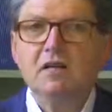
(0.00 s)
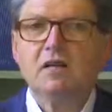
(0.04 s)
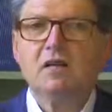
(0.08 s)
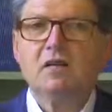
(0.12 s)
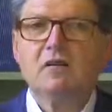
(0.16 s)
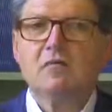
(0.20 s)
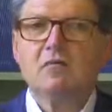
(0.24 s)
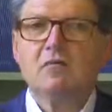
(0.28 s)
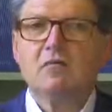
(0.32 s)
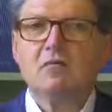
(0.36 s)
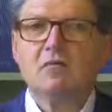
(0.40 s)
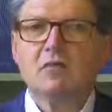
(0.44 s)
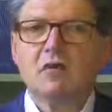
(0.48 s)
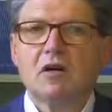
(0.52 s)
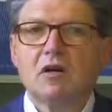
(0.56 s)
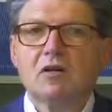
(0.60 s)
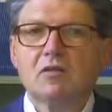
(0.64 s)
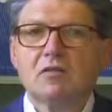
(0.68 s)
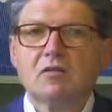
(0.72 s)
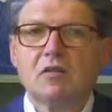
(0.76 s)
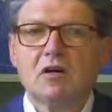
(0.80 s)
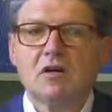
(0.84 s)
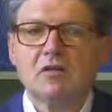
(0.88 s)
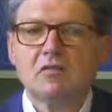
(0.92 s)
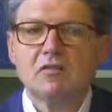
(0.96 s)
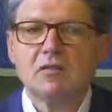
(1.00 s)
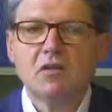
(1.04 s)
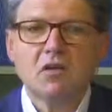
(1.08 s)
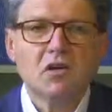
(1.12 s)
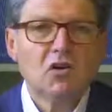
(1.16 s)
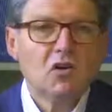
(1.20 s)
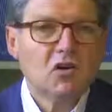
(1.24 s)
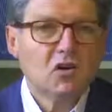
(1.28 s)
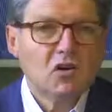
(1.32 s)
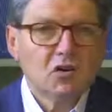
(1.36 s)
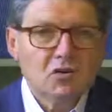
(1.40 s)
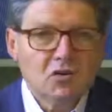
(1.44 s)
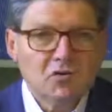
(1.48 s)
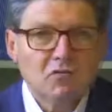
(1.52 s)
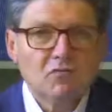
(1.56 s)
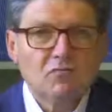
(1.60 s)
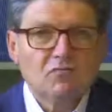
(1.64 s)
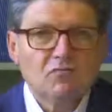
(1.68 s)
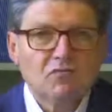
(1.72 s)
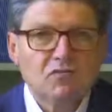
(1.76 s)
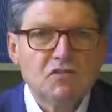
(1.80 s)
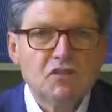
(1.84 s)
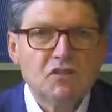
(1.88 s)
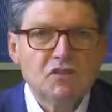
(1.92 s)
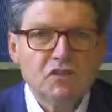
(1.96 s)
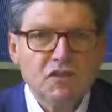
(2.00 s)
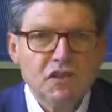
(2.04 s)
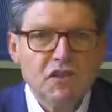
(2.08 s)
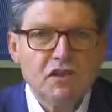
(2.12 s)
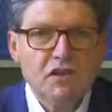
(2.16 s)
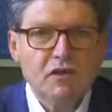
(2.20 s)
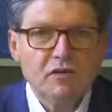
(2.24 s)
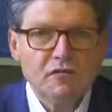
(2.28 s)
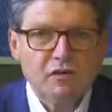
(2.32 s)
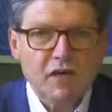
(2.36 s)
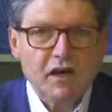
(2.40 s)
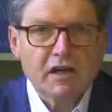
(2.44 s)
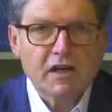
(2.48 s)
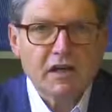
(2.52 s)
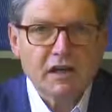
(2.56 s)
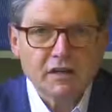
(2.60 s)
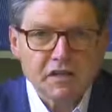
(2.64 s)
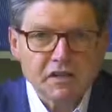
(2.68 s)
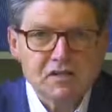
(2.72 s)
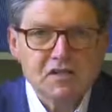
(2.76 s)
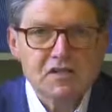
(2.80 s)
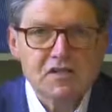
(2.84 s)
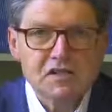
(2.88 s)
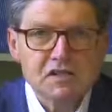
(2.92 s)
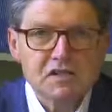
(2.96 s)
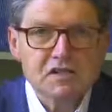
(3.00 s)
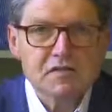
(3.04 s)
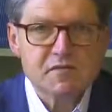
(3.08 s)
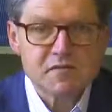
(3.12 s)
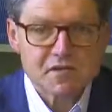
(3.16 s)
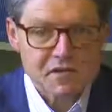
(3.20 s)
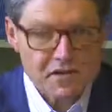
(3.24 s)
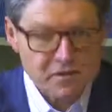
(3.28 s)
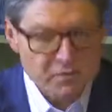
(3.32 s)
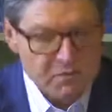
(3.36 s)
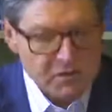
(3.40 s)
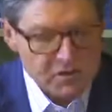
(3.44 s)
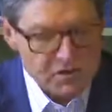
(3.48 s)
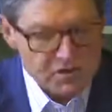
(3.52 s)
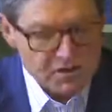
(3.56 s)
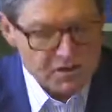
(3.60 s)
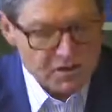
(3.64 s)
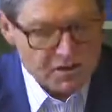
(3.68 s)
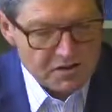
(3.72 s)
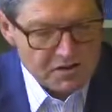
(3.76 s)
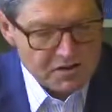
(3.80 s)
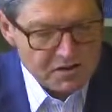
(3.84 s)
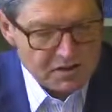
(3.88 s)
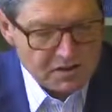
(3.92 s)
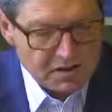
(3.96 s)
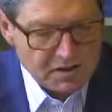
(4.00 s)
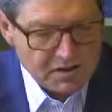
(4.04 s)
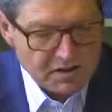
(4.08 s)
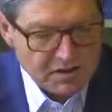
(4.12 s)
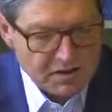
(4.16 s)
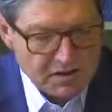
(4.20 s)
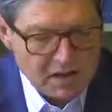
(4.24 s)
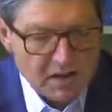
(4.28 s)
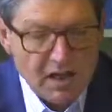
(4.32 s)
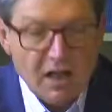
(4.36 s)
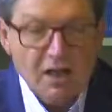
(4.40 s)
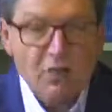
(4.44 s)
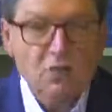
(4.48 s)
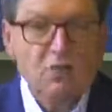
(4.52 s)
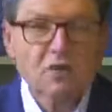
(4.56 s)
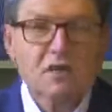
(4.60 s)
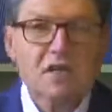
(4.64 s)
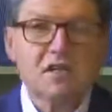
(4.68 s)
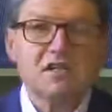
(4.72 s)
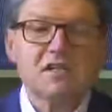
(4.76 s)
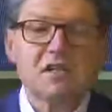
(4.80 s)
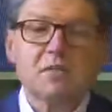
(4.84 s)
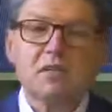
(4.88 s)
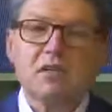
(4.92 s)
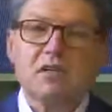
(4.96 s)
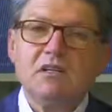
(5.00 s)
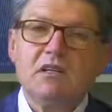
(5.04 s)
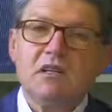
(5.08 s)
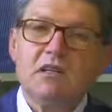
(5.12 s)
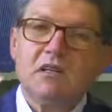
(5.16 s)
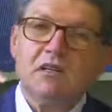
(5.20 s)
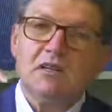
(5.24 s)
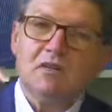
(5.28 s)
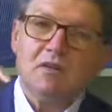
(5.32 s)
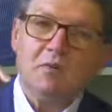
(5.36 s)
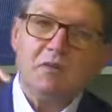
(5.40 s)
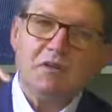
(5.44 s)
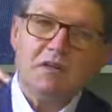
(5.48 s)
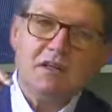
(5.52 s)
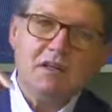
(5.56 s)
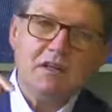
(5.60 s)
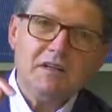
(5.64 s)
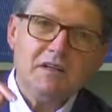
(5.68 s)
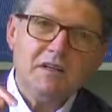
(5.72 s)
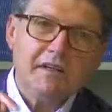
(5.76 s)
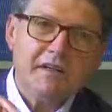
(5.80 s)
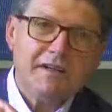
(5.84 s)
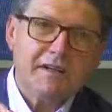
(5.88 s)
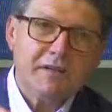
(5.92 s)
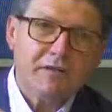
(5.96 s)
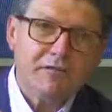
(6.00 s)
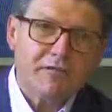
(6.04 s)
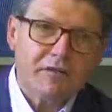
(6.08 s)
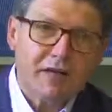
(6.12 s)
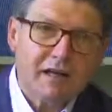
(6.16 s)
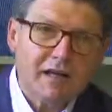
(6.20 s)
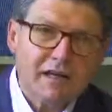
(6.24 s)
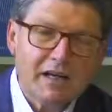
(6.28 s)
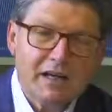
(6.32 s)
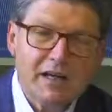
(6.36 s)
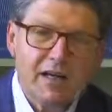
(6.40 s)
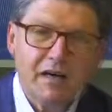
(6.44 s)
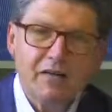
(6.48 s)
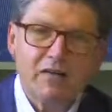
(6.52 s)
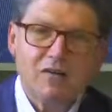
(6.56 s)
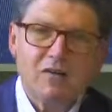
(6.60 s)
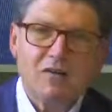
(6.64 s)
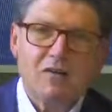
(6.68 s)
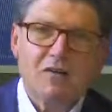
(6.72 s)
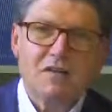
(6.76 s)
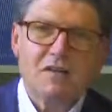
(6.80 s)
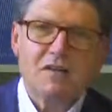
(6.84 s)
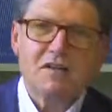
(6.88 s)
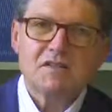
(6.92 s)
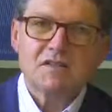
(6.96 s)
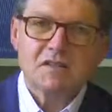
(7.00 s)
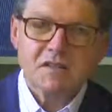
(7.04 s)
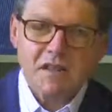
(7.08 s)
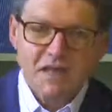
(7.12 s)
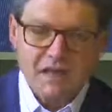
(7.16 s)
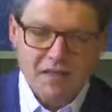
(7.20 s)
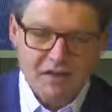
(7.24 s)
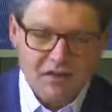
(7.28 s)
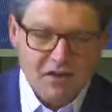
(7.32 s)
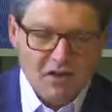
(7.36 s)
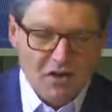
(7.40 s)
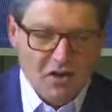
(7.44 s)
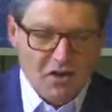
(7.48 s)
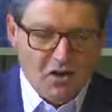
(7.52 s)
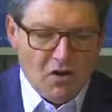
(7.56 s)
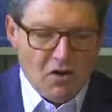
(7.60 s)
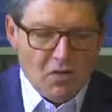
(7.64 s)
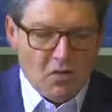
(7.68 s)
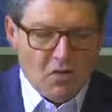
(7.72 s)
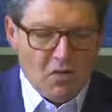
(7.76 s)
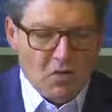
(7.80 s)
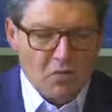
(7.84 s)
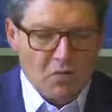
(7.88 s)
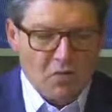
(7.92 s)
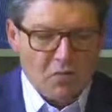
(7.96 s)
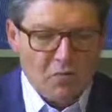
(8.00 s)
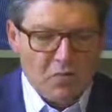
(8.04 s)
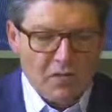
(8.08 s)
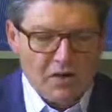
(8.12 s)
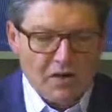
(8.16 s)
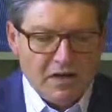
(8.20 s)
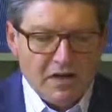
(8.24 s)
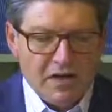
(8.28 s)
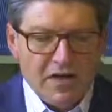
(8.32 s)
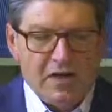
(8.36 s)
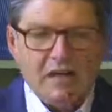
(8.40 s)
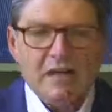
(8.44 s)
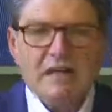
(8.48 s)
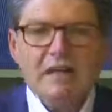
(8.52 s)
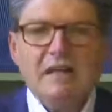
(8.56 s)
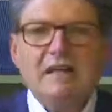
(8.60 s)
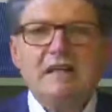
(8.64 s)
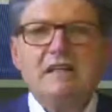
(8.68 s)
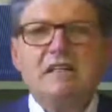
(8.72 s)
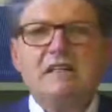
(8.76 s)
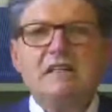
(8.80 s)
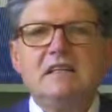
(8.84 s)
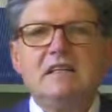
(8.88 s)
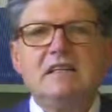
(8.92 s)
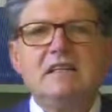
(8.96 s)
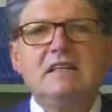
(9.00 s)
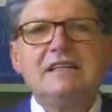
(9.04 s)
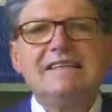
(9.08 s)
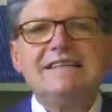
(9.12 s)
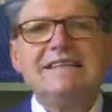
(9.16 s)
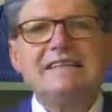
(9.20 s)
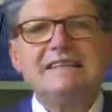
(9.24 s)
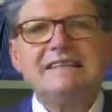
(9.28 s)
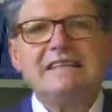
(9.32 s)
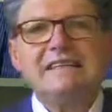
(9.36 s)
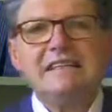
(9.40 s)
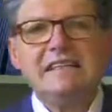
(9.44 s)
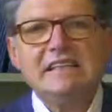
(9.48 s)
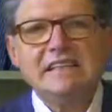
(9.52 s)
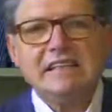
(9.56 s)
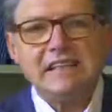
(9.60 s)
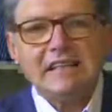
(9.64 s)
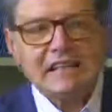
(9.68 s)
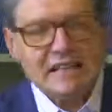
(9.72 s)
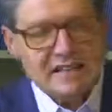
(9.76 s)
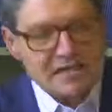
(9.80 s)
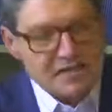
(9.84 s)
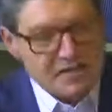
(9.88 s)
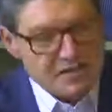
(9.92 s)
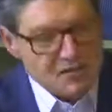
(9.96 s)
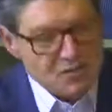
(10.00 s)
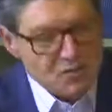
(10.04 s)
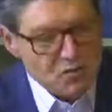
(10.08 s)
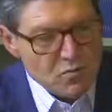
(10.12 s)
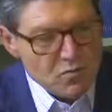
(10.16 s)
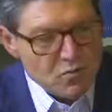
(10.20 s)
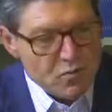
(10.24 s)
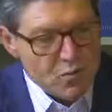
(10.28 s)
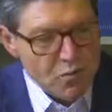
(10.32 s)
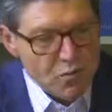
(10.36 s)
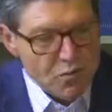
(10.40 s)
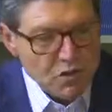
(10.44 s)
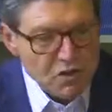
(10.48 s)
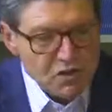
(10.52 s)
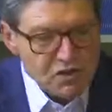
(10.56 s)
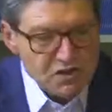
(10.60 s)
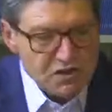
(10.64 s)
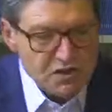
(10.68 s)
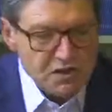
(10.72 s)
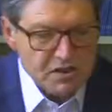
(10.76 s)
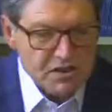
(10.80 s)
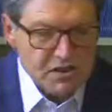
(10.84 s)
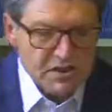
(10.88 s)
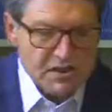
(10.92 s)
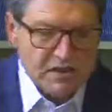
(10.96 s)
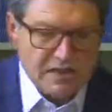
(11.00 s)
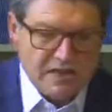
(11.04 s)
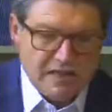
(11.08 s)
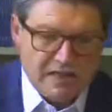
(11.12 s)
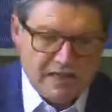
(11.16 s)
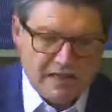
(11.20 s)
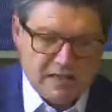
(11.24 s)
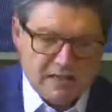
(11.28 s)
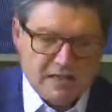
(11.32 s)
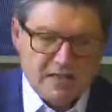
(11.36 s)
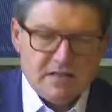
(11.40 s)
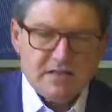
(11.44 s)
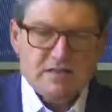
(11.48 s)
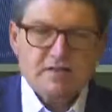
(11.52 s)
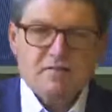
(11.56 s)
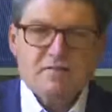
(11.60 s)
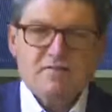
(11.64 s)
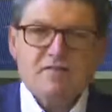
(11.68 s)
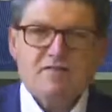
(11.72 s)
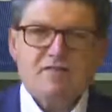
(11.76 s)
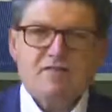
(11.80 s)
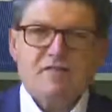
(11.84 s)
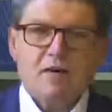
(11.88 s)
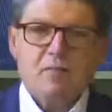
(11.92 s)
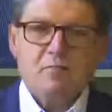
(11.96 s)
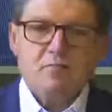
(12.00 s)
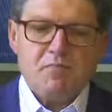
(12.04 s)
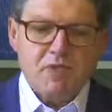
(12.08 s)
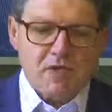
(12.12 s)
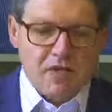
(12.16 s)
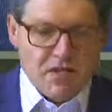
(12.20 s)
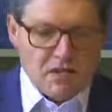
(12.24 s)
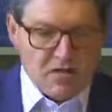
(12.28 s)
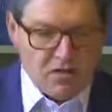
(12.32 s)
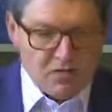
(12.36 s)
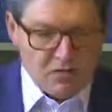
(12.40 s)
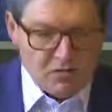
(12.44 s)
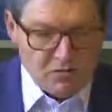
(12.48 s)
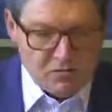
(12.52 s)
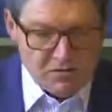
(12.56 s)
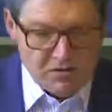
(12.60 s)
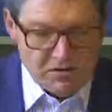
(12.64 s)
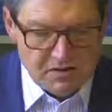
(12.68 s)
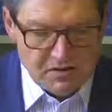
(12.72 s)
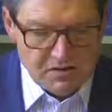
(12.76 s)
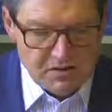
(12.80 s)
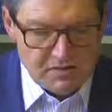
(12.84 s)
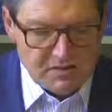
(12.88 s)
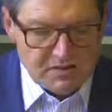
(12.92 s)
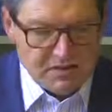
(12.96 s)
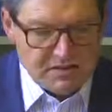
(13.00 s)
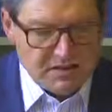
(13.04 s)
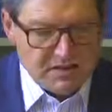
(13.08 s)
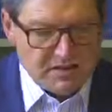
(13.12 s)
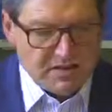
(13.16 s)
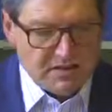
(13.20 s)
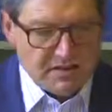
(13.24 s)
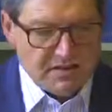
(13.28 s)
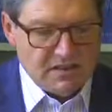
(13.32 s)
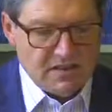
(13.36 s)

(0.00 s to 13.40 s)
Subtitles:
It is the visible configuration of an idea, because Kant says the idea of freedom is what characterizes humans. It's not about the idea of freedom here. We're talking about